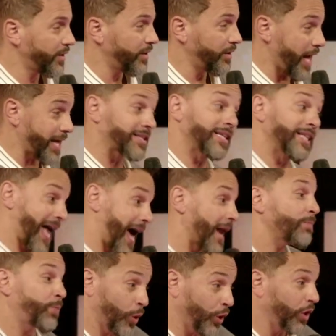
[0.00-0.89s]
That's a lot
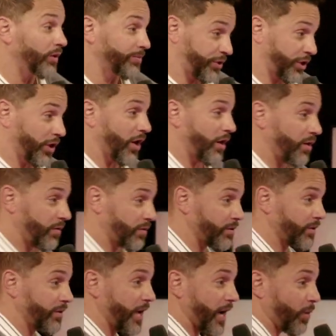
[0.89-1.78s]
of pull-ups, y'all,
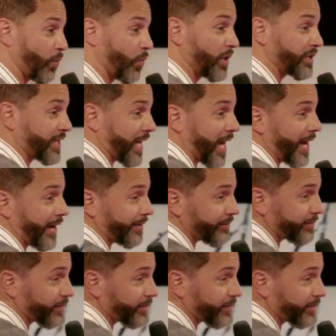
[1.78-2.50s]
at one time.